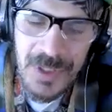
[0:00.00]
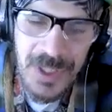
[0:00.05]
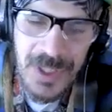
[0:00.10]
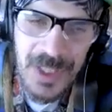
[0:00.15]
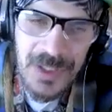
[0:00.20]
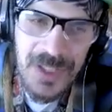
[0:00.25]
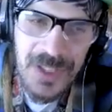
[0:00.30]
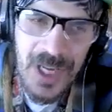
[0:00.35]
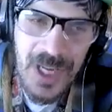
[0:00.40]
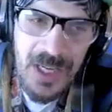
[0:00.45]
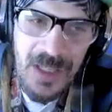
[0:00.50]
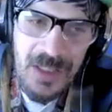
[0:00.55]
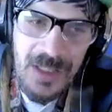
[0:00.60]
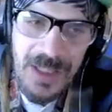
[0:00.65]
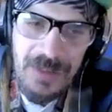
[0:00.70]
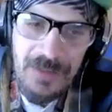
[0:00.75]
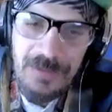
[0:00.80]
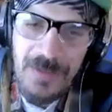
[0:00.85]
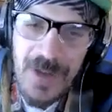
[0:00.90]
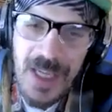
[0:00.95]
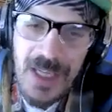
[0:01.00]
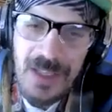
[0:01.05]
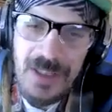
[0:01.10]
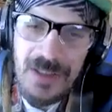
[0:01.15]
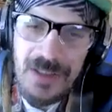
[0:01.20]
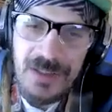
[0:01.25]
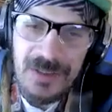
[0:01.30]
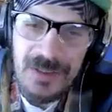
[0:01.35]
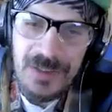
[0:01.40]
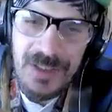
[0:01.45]
it's kind of like fate,
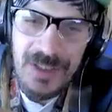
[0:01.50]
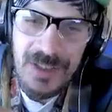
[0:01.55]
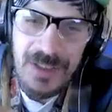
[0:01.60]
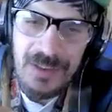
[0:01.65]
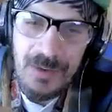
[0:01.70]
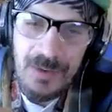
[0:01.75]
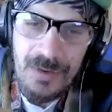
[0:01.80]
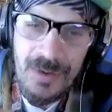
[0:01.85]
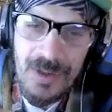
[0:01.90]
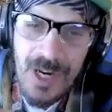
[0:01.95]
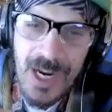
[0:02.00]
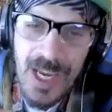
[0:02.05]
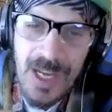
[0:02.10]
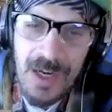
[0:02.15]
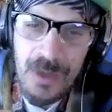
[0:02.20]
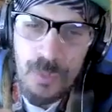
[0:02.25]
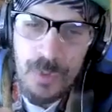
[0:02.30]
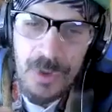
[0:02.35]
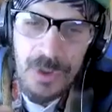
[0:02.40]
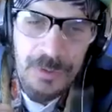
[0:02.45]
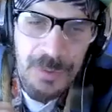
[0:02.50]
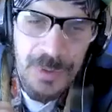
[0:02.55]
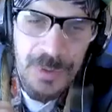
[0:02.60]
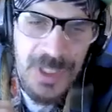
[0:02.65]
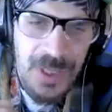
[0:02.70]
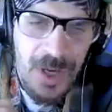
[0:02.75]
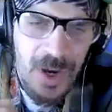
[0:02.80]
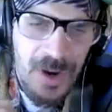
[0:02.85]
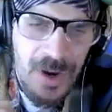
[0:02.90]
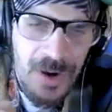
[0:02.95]
or I got to work
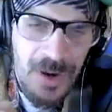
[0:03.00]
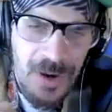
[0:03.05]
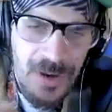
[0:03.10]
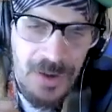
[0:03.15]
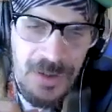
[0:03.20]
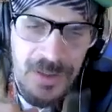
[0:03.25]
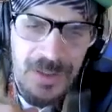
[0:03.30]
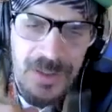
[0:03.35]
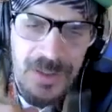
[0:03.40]
really hard.